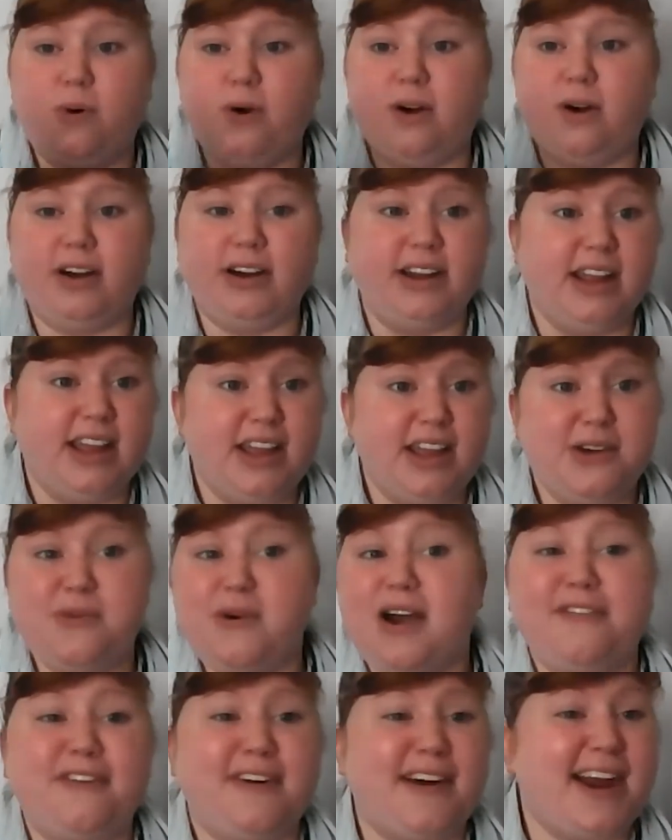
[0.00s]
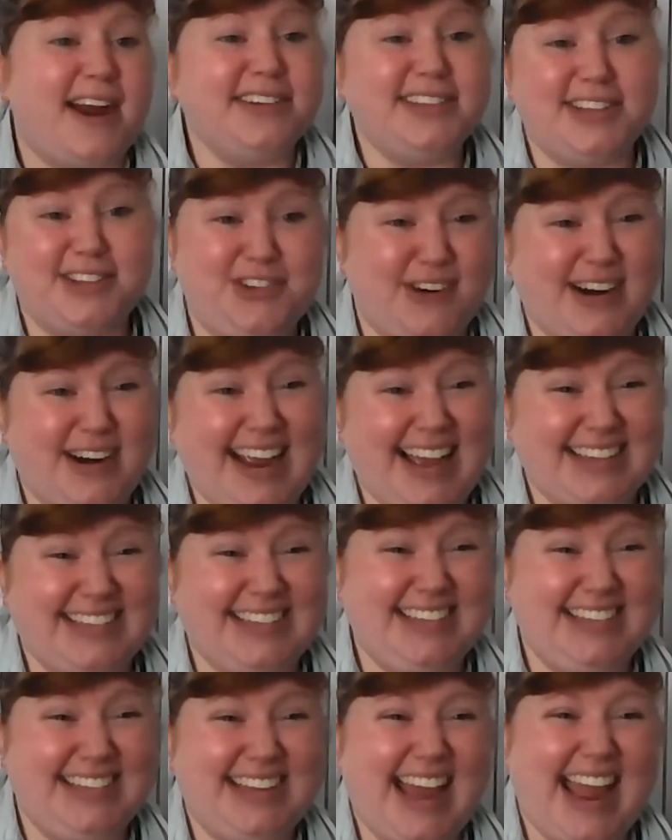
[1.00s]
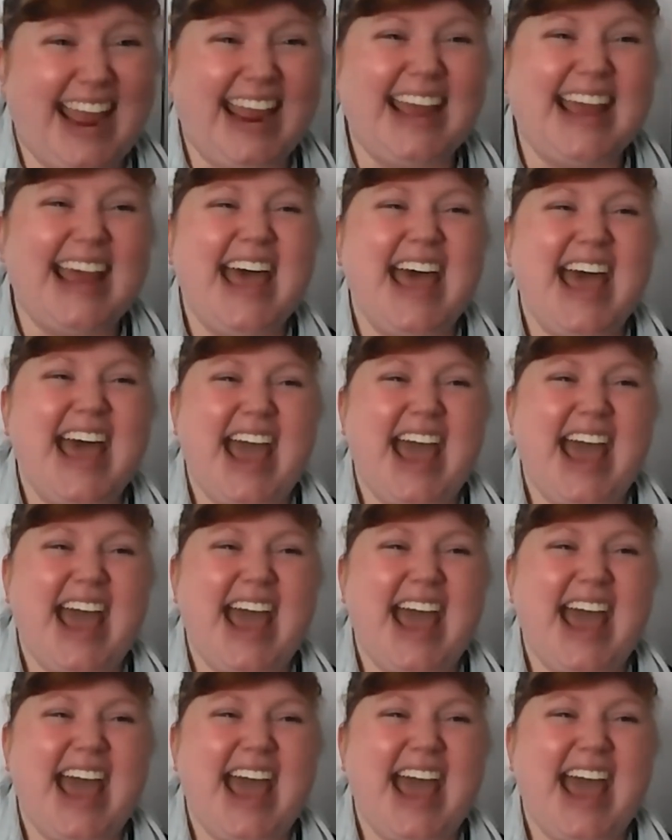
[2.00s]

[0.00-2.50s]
or whoever else is joining us today.